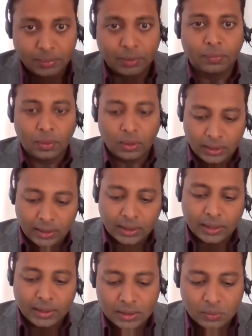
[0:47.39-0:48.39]
Before that,
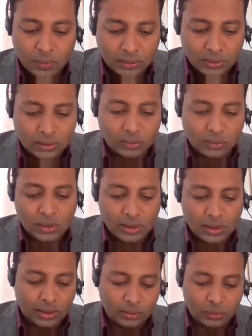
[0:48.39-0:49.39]
I just wanted to
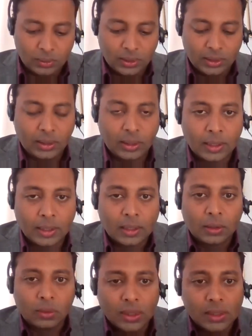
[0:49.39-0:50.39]
say that
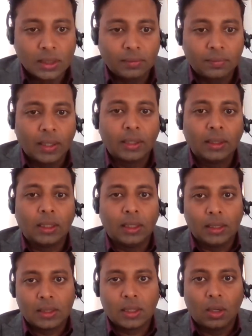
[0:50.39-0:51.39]
today's event
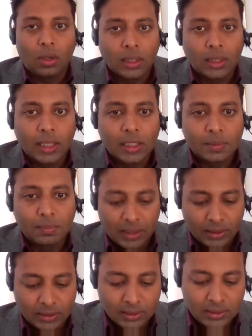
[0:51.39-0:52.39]
is organized
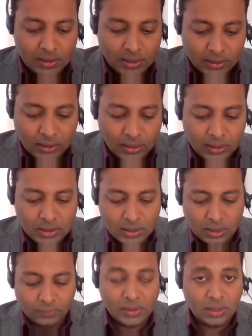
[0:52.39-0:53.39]
by the Sydney
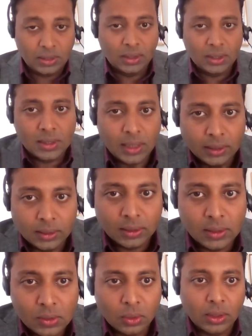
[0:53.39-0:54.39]
Southeast Asia
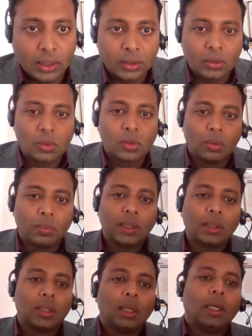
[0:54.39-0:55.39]
Center. So thank you so
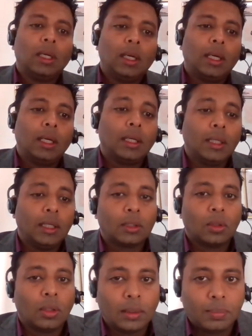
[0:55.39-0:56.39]
much. In
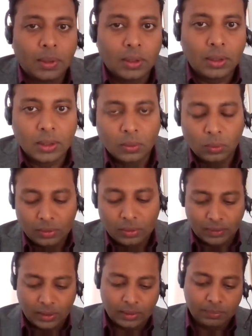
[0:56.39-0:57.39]
collaboration
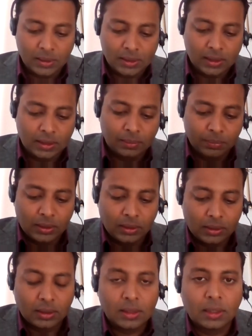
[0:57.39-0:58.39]
with MASA, the
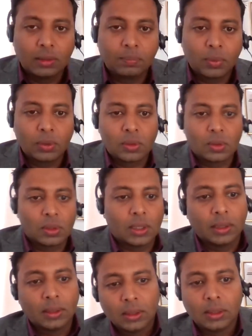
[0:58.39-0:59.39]
Malaysian Singapore
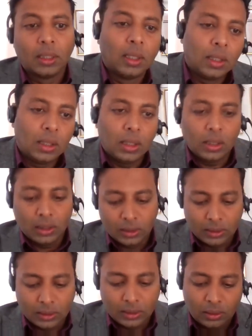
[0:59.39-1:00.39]
Society
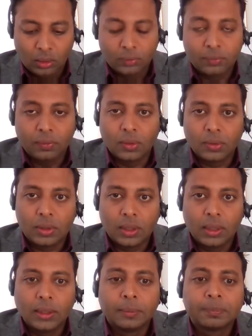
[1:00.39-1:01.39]
of
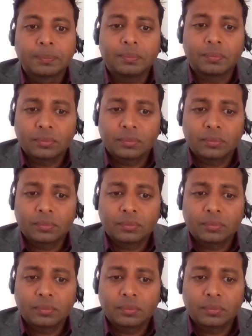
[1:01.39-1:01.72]
Australia.